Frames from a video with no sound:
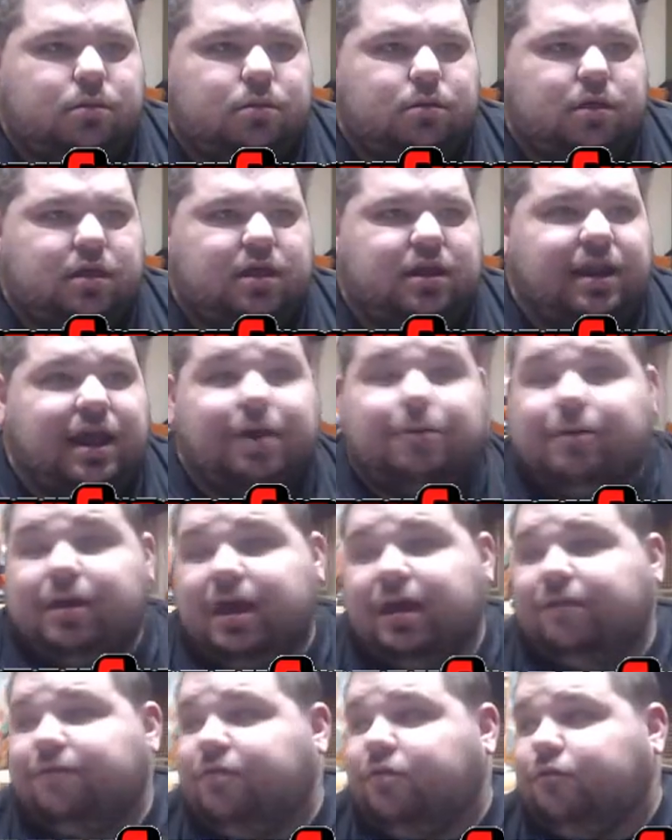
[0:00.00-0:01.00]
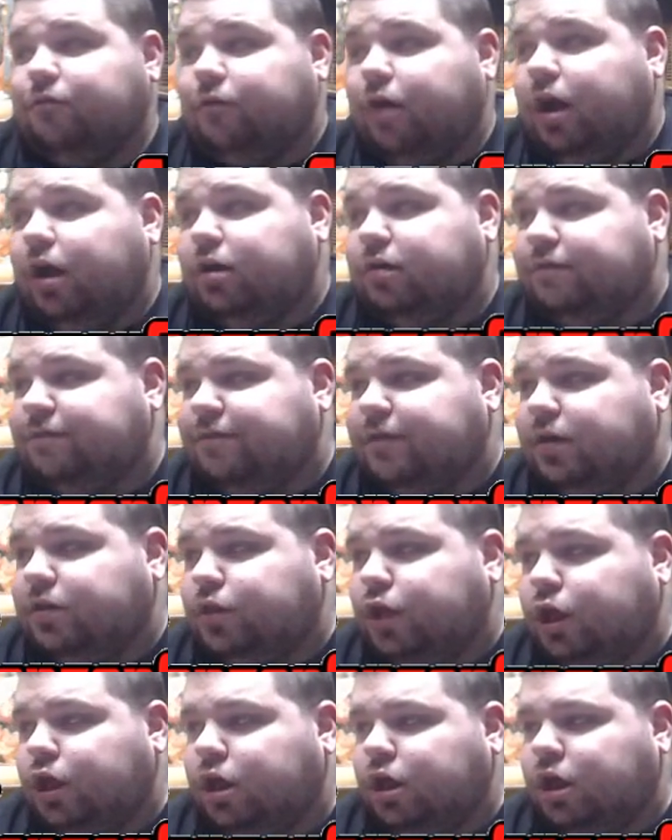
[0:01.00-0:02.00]
And now we have the rock
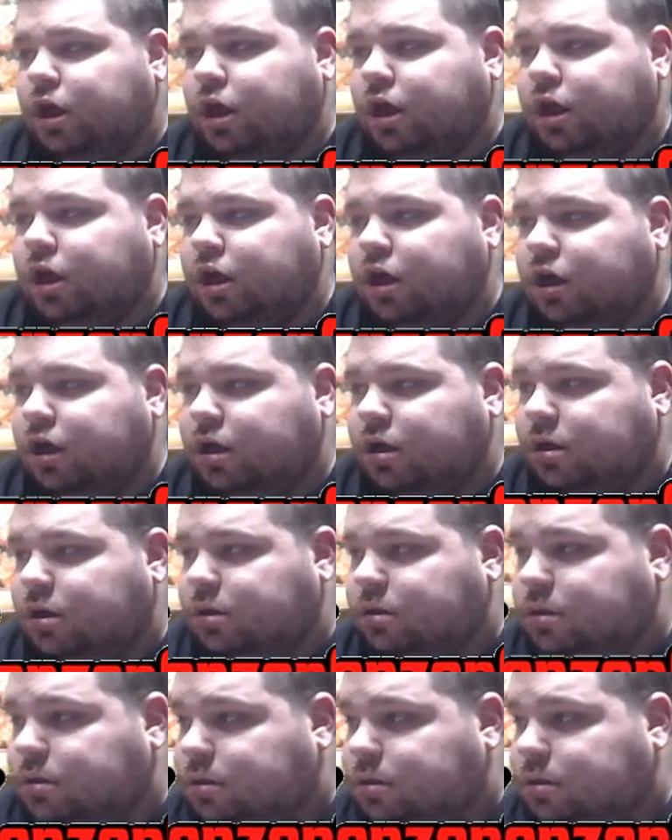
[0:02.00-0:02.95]
feather.